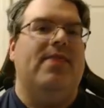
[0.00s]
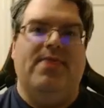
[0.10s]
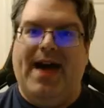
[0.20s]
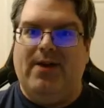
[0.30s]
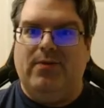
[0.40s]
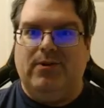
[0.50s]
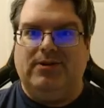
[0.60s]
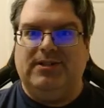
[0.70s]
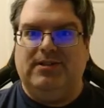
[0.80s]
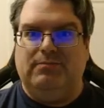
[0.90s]
That
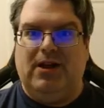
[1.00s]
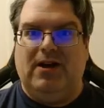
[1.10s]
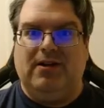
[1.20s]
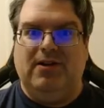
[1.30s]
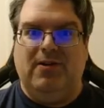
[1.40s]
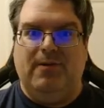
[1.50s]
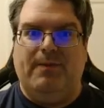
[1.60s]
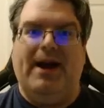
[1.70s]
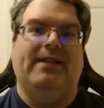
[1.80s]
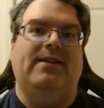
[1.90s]
works to block
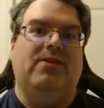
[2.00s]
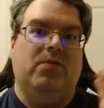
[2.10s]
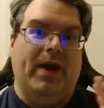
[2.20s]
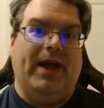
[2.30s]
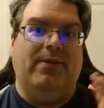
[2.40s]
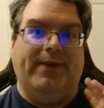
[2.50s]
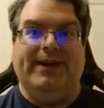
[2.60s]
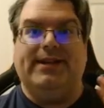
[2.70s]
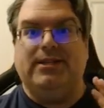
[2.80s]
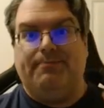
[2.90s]
Copilot the way we
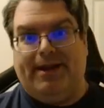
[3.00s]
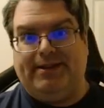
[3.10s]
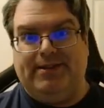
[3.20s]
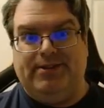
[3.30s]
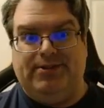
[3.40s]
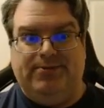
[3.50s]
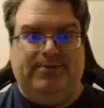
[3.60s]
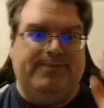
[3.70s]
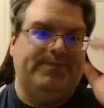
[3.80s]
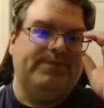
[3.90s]
expect it to.
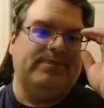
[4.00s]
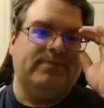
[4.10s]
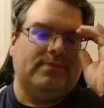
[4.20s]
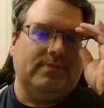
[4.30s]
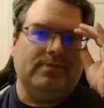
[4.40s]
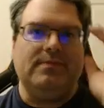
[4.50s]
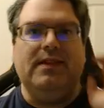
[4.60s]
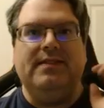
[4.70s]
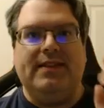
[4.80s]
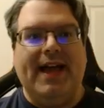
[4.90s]

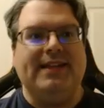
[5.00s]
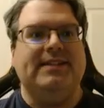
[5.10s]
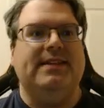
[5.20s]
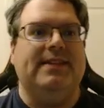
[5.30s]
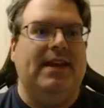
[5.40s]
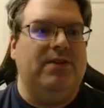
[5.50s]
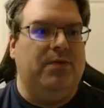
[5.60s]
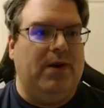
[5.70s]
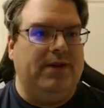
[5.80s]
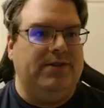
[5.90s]
The last thing that you
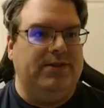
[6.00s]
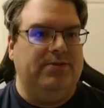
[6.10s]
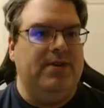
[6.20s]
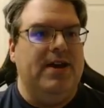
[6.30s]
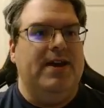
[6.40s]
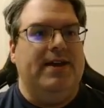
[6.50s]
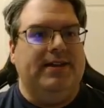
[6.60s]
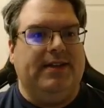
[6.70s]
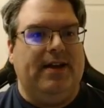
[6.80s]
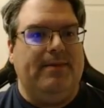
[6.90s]
want to do
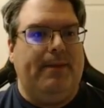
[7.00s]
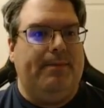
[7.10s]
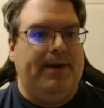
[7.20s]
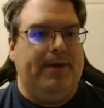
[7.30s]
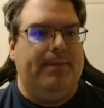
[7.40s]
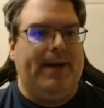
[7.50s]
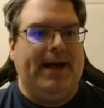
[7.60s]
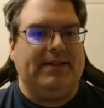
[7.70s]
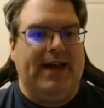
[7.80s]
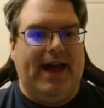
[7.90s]
is come up here
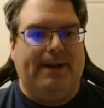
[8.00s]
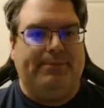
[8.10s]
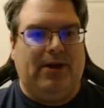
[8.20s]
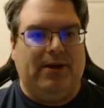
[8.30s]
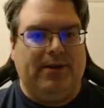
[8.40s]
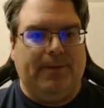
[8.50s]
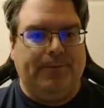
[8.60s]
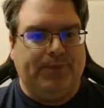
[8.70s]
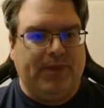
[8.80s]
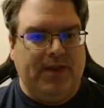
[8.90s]
back to AppLocker.
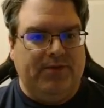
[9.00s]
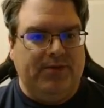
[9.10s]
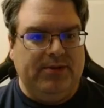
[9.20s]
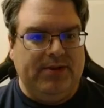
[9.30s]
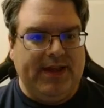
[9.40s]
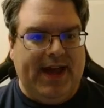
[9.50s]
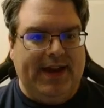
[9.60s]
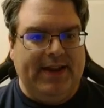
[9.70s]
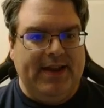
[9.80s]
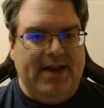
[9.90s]
If you look
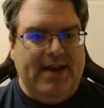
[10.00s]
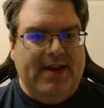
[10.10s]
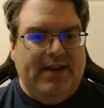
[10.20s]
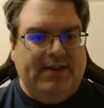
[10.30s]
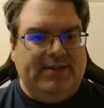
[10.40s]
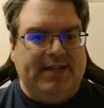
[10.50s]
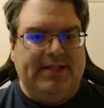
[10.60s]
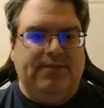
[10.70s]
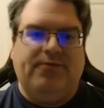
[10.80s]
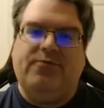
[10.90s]
at it, it says
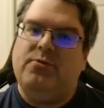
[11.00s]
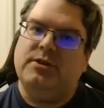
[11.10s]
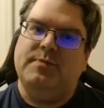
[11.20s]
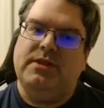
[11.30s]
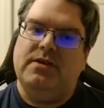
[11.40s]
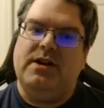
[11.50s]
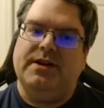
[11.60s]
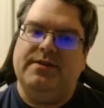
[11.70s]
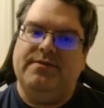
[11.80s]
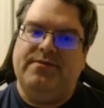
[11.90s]
enforcement not
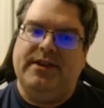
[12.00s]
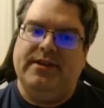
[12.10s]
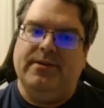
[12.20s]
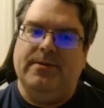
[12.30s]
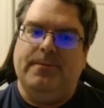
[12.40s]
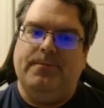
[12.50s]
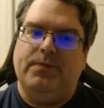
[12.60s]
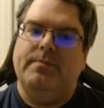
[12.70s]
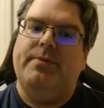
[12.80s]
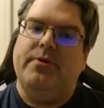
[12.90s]
configured,
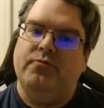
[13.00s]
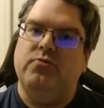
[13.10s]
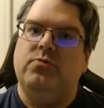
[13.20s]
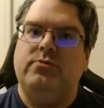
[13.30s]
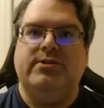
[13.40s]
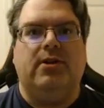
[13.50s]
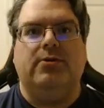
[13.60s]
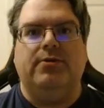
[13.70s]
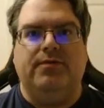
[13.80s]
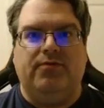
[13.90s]
but rules
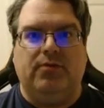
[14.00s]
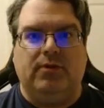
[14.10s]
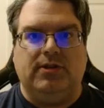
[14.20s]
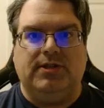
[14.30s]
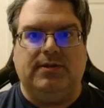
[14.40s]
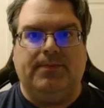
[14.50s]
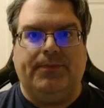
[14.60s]
are enforced.